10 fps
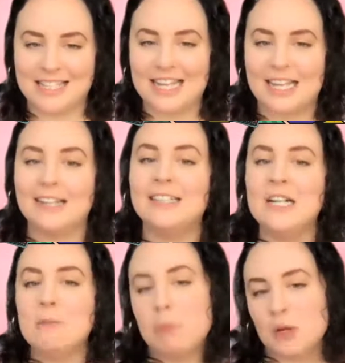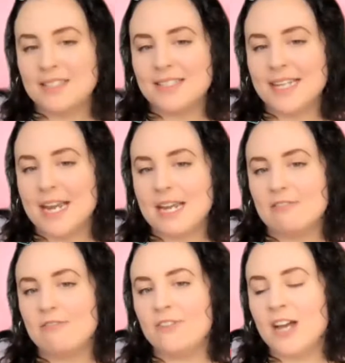He's like a
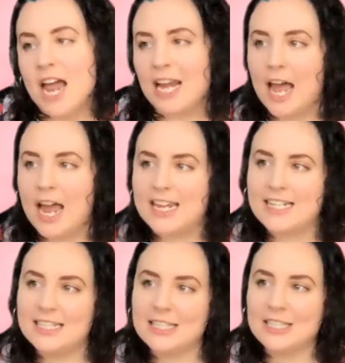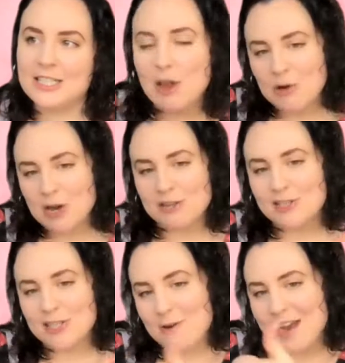positive, like, you
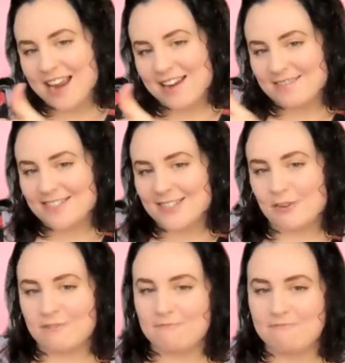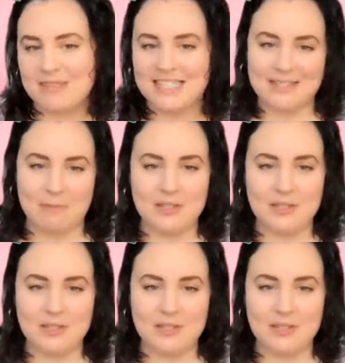can do it sort of Mr.